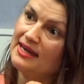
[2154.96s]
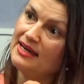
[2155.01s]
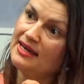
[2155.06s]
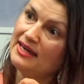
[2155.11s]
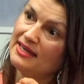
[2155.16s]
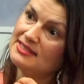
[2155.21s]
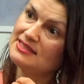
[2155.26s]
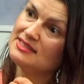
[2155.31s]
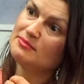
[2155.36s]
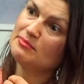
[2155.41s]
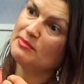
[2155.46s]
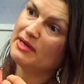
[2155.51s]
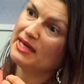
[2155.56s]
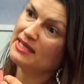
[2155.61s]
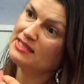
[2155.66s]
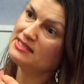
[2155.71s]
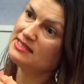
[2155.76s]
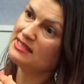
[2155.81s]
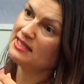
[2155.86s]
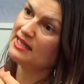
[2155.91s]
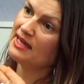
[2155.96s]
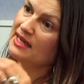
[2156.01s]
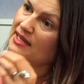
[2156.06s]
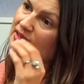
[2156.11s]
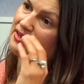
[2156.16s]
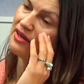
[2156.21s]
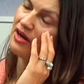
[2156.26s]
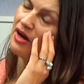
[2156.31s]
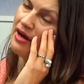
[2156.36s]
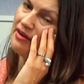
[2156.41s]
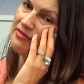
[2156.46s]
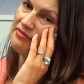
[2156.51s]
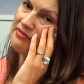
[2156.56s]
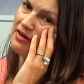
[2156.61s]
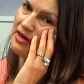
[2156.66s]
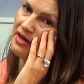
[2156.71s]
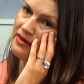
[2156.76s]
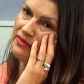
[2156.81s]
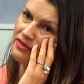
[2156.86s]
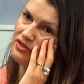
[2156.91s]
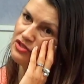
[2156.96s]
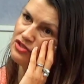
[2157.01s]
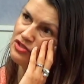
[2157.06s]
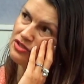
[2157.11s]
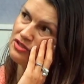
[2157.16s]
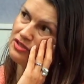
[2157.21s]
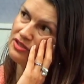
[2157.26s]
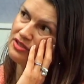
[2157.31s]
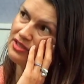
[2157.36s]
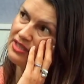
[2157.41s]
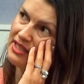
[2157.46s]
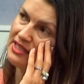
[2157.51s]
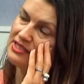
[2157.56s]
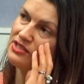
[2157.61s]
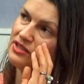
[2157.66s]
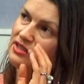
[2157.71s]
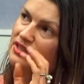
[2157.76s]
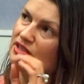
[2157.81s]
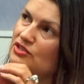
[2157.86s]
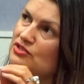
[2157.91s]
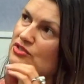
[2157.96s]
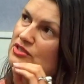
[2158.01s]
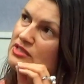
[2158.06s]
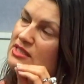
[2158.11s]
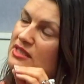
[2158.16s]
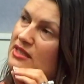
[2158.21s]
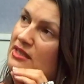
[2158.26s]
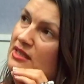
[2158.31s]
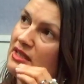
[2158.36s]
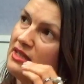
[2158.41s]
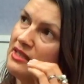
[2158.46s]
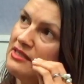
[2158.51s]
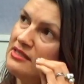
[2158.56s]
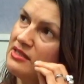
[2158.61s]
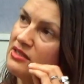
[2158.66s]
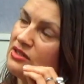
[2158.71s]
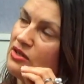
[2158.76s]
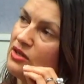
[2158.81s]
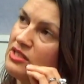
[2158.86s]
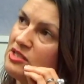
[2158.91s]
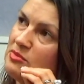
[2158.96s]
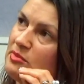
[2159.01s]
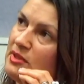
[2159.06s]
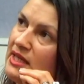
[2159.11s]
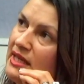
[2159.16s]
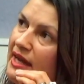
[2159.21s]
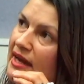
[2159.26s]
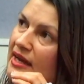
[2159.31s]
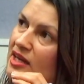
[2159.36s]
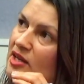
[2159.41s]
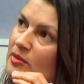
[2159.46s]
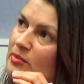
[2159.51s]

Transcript: Yeah, it's amazing. And I find that, so the interesting thing is the cosmetic